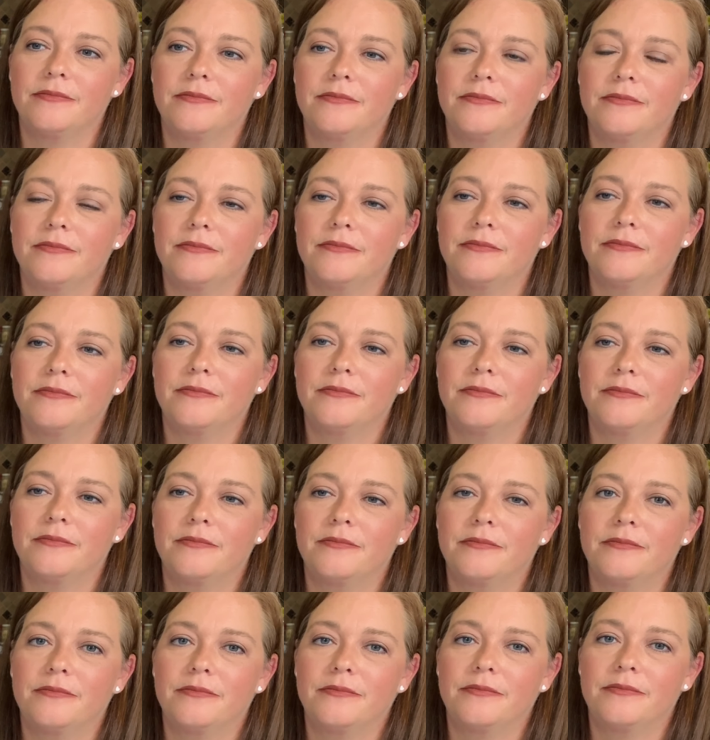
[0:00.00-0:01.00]

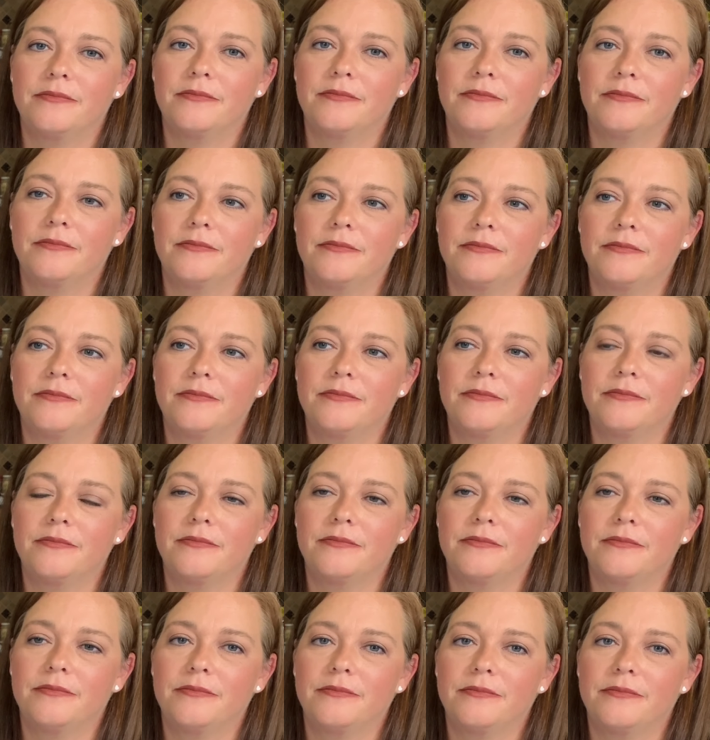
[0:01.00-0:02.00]

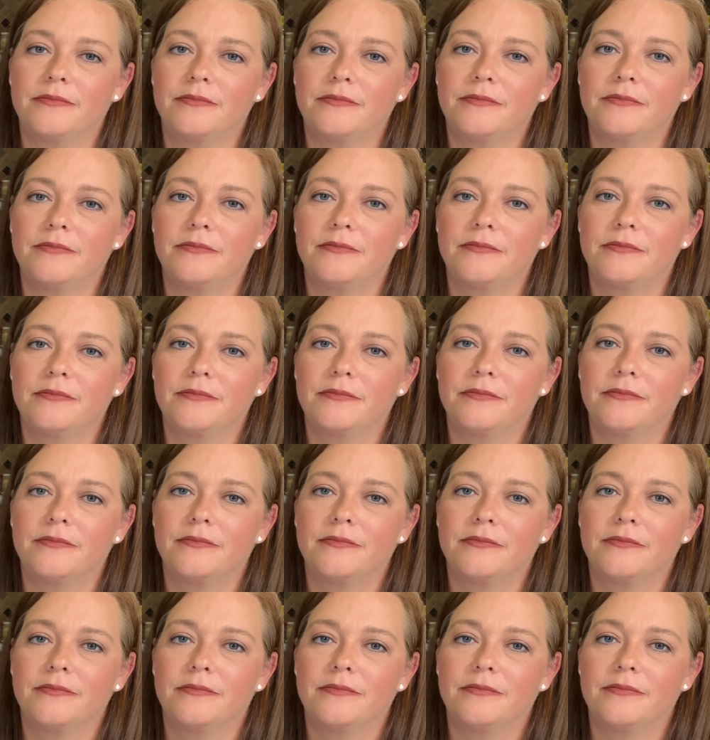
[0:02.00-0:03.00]

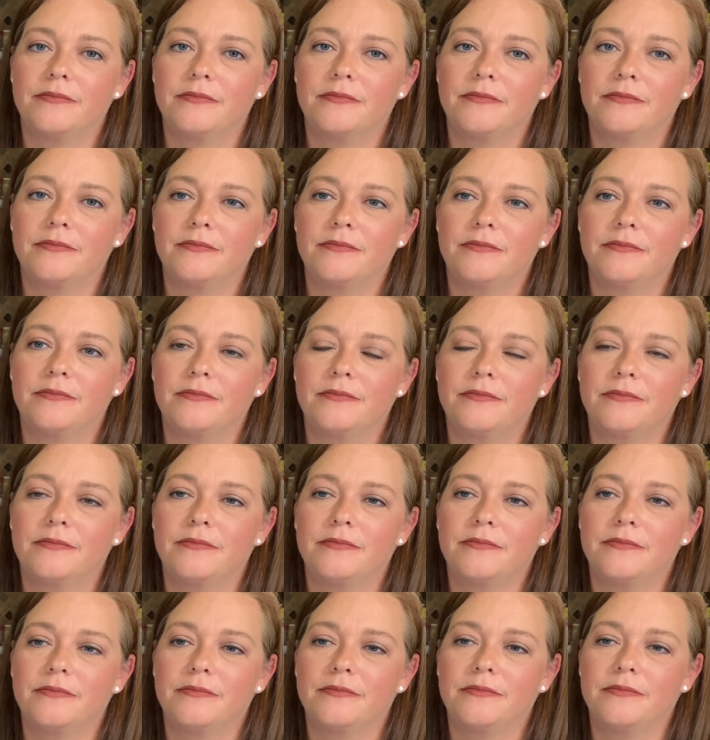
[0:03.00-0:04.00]

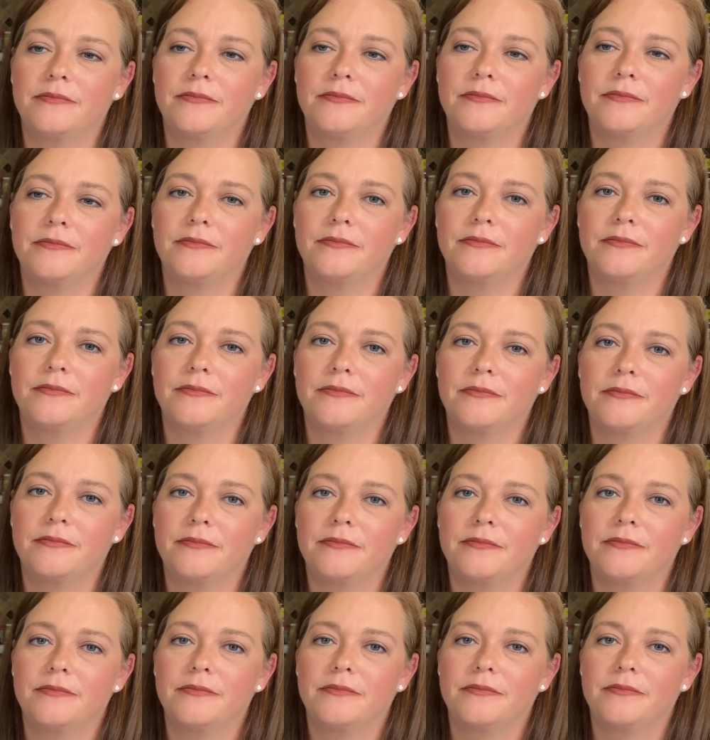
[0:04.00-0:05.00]

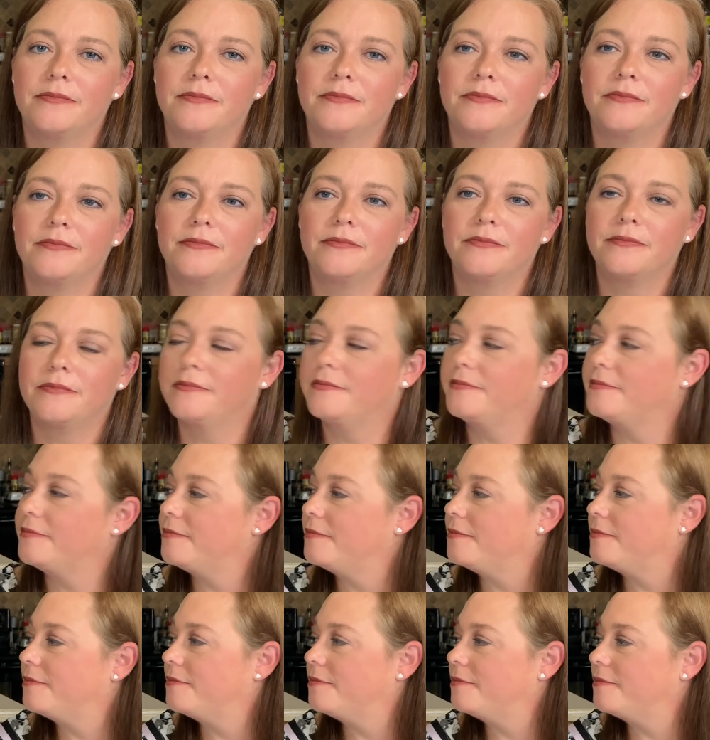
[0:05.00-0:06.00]

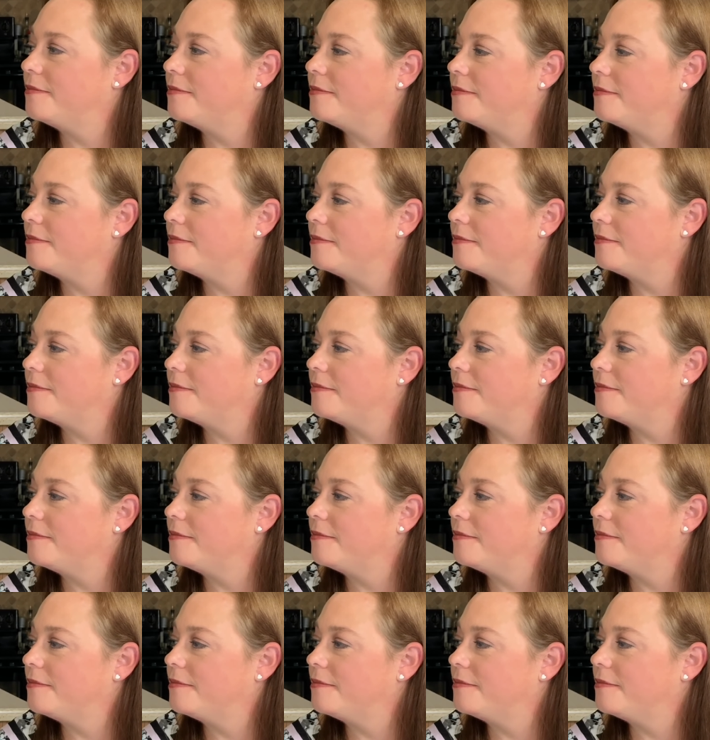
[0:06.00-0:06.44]
This person isn't speaking.